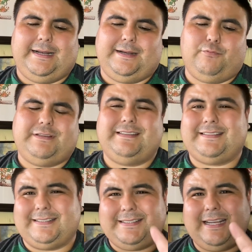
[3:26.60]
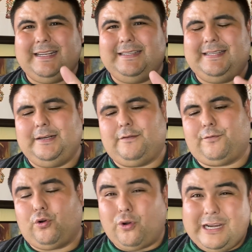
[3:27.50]
which is the second tier
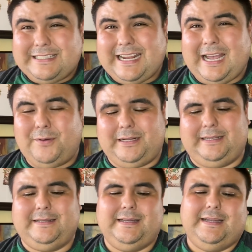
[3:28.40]
for Orange County.